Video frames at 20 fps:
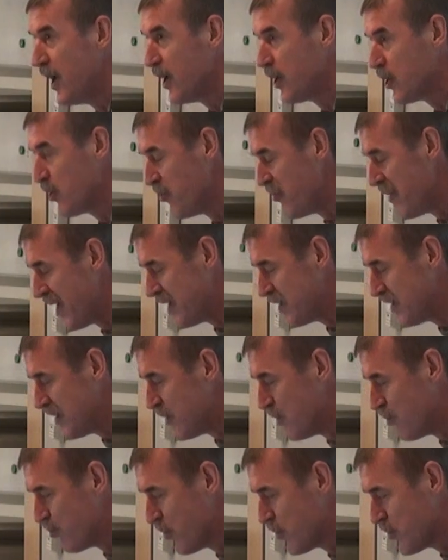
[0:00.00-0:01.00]
commands
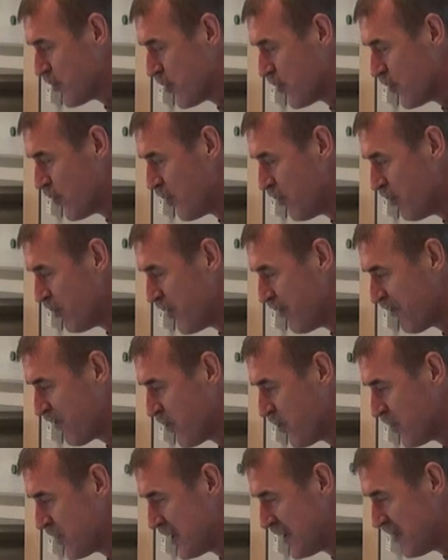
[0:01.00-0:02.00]
in a protocol, but of
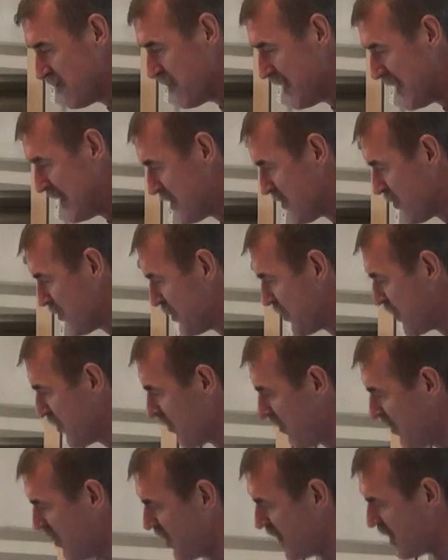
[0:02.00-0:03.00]
course it makes
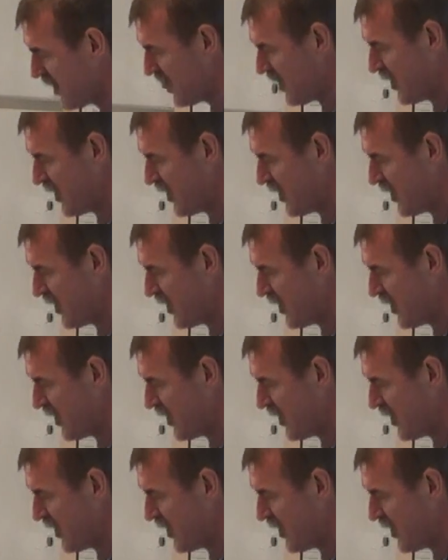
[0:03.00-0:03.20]
also the